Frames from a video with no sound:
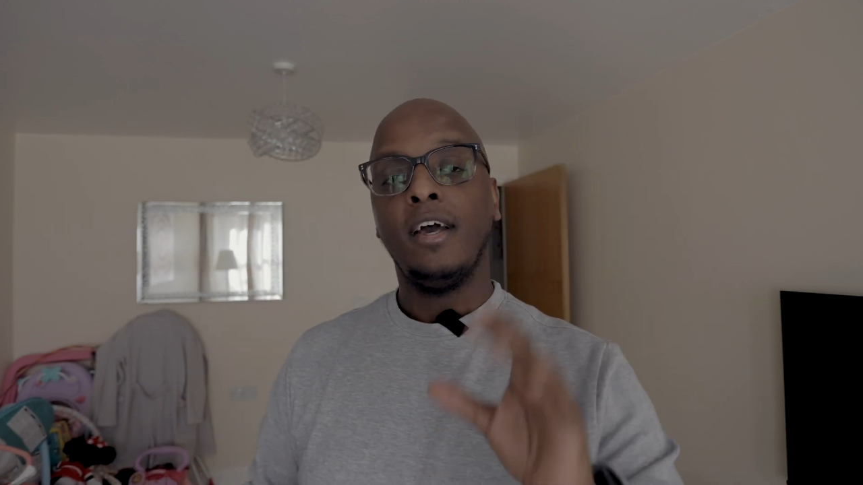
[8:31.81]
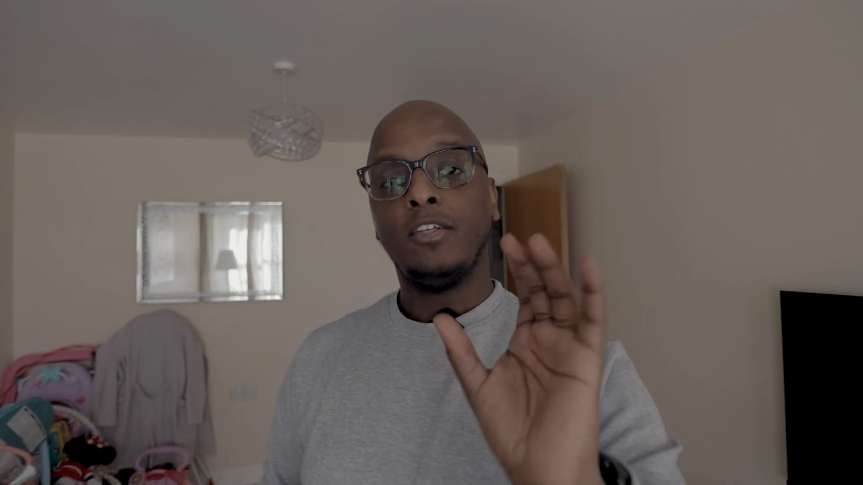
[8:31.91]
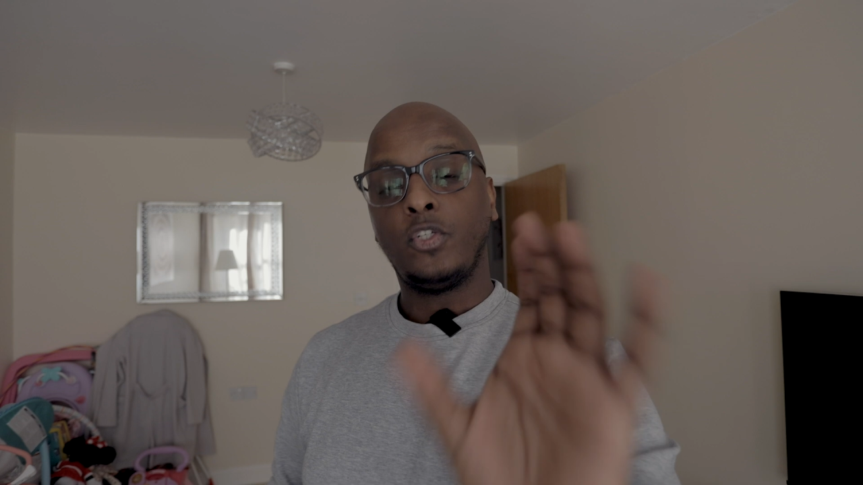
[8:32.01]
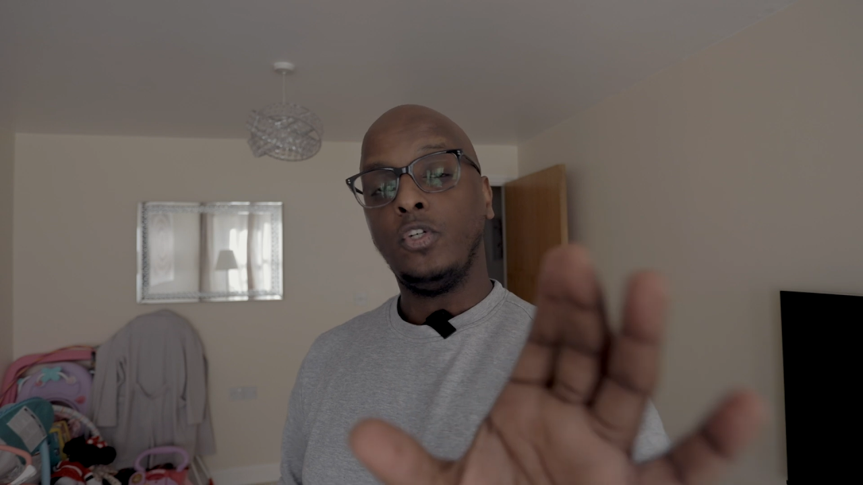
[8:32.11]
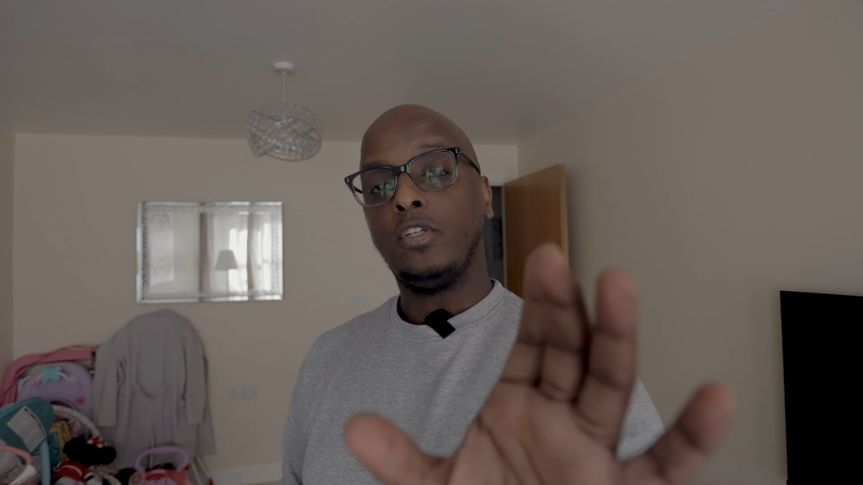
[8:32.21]

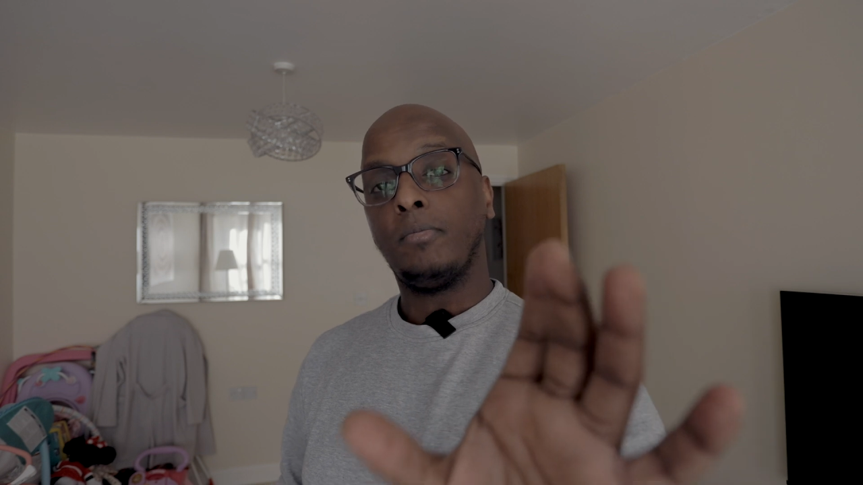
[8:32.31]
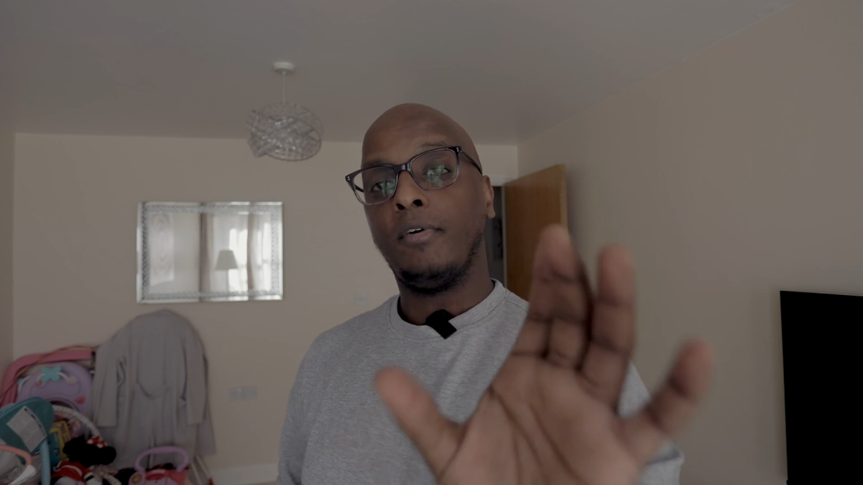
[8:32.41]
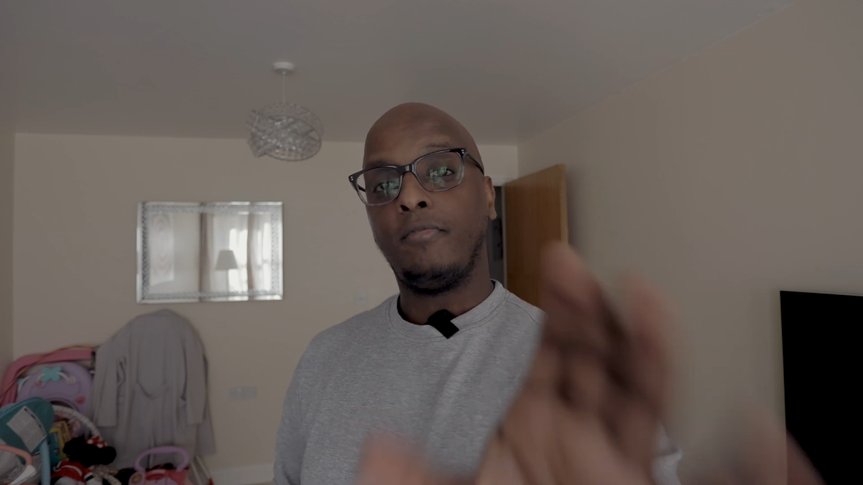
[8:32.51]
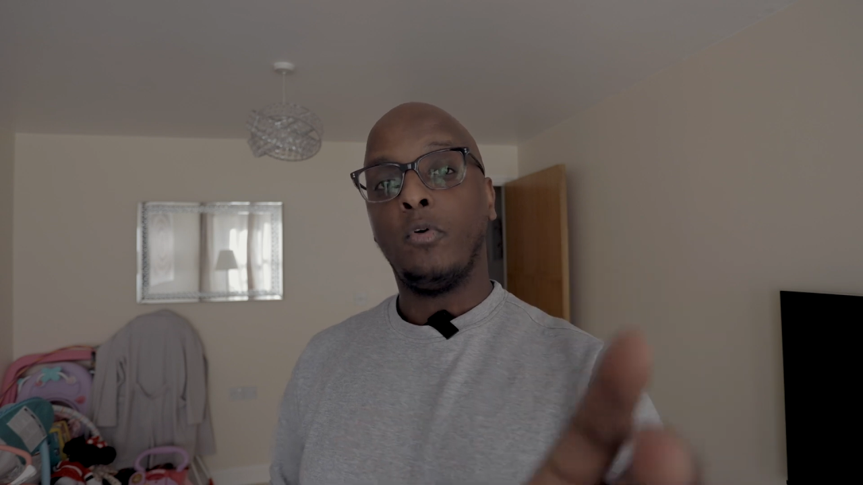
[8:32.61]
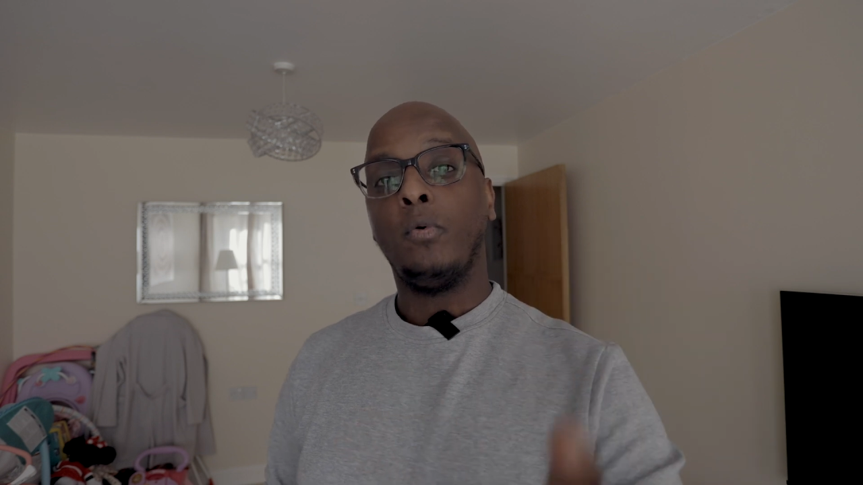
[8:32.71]

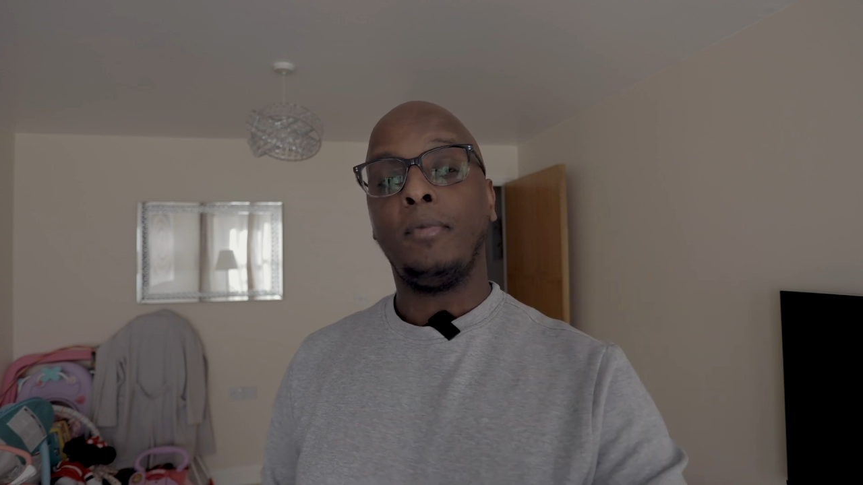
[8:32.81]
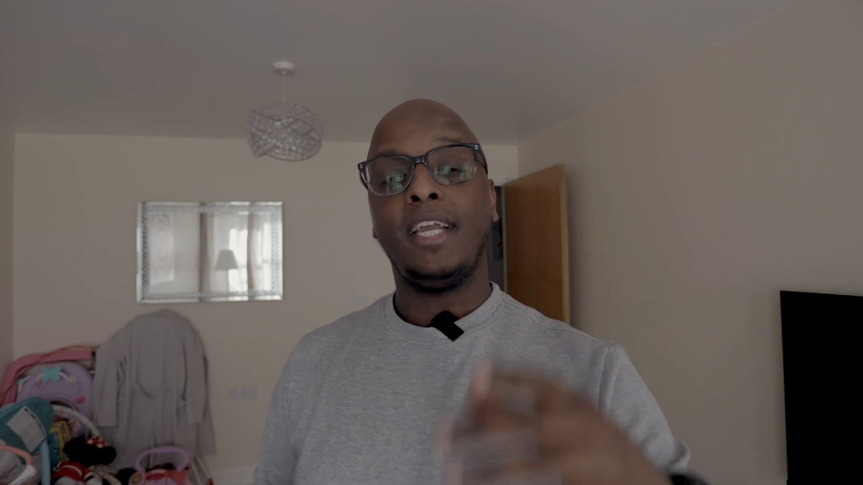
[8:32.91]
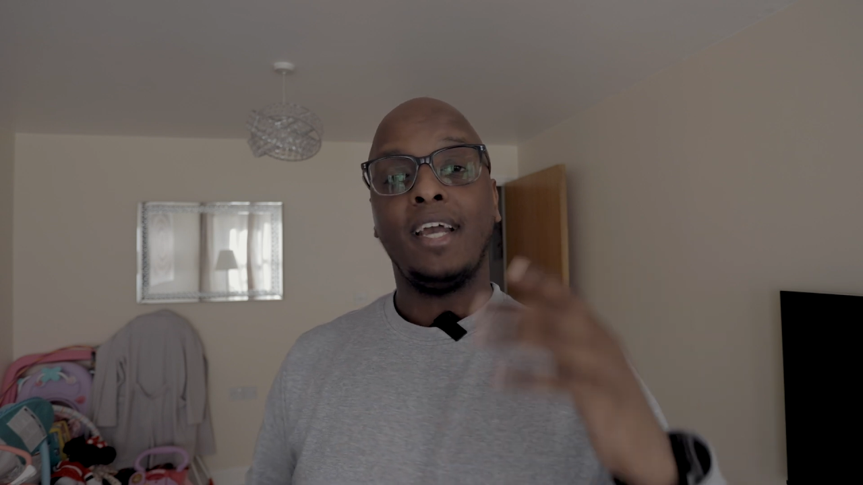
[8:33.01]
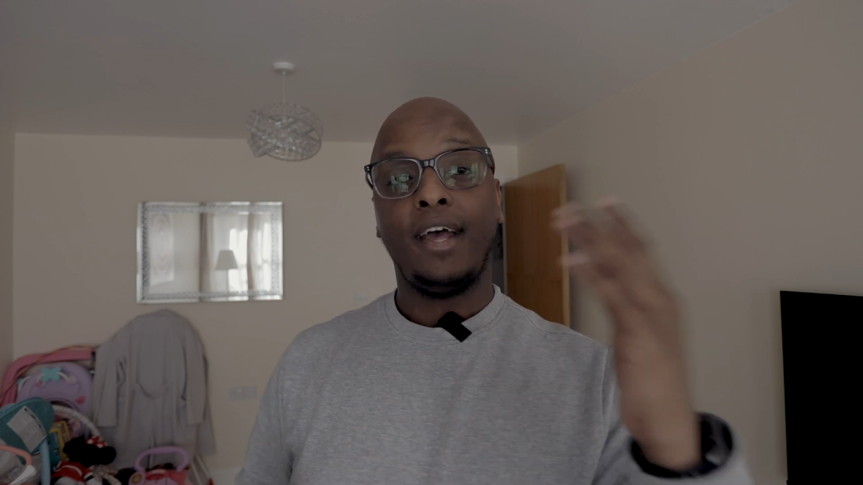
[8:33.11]
suitable for me.